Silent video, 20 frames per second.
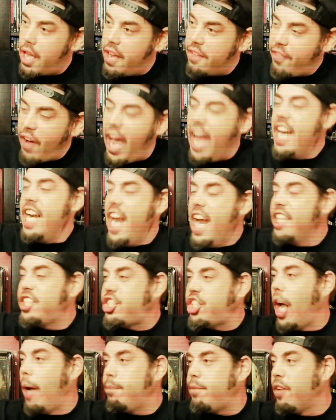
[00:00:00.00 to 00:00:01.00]
if I need
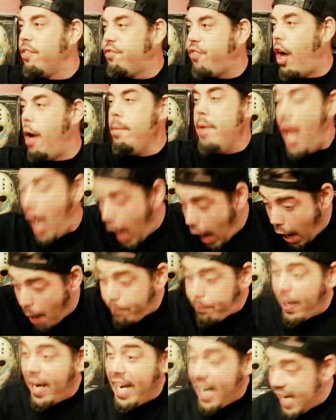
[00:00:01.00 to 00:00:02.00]
something from you,
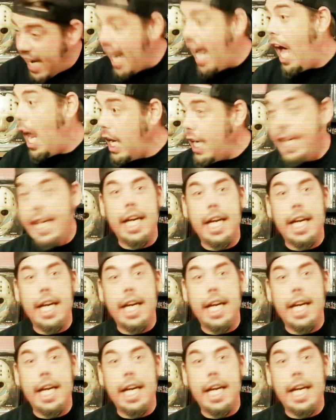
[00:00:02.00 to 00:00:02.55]
I'll beat it out of you.